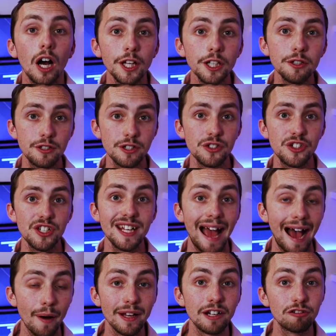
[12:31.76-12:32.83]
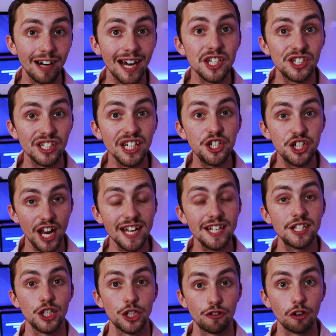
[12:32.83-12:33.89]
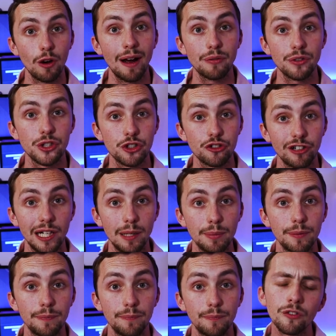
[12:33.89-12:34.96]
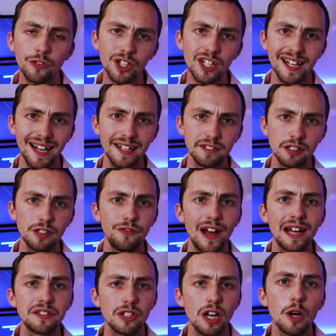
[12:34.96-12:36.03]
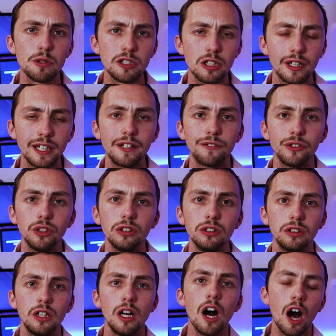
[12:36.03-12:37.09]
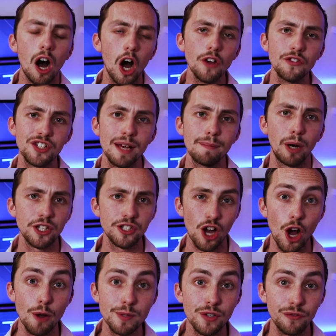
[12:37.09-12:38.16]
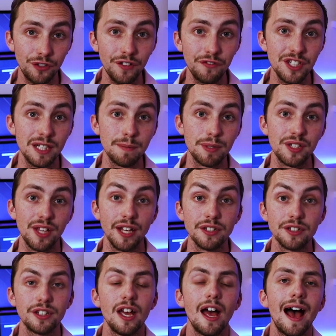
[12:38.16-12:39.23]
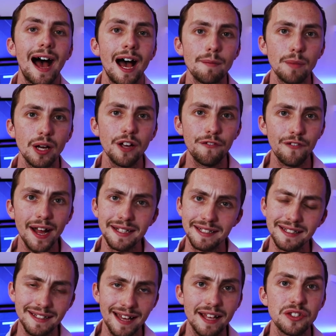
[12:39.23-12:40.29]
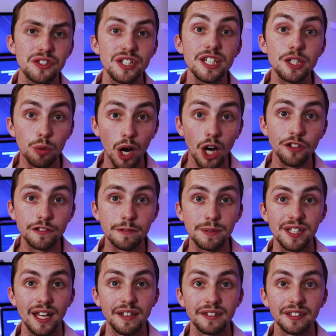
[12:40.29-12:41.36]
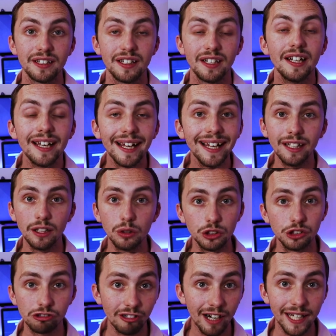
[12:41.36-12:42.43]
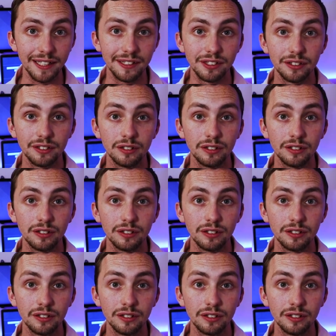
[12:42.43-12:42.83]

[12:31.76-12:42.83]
And you can see how it gradually changes throughout the strip. For the candle effect that I was looking for, I've set my time to 15% and my effect intensity to 100%. It looks great.